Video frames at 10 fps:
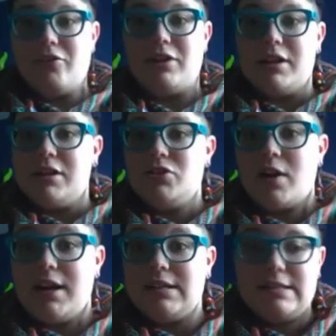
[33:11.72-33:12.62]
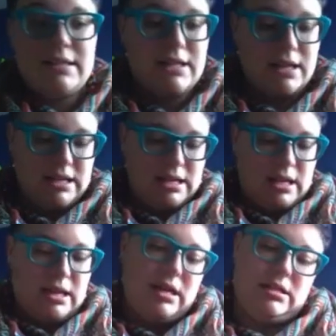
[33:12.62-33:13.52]
really enjoy it.
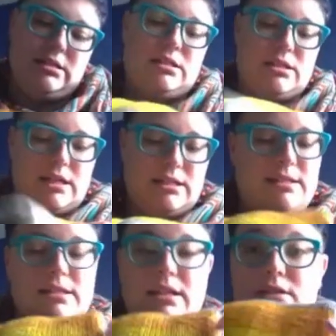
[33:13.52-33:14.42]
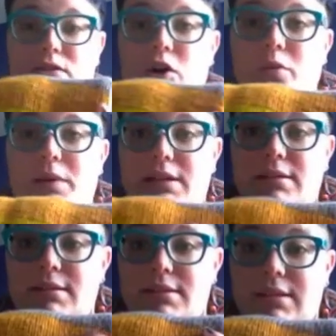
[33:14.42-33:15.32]
And it's in
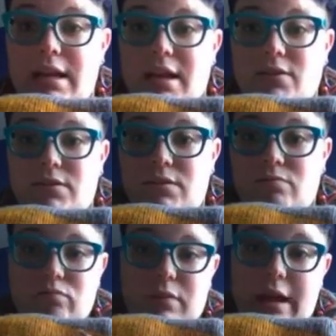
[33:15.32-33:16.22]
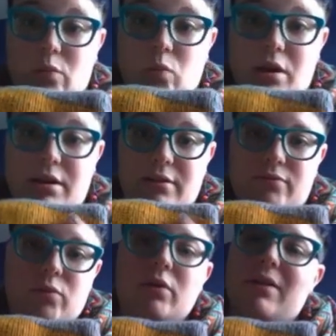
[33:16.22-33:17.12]
Tobin's, it has
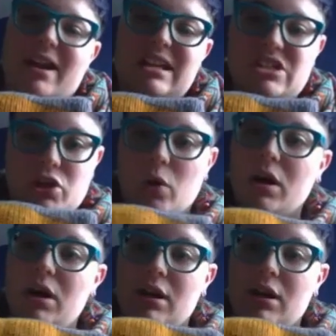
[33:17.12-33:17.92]
kind of two,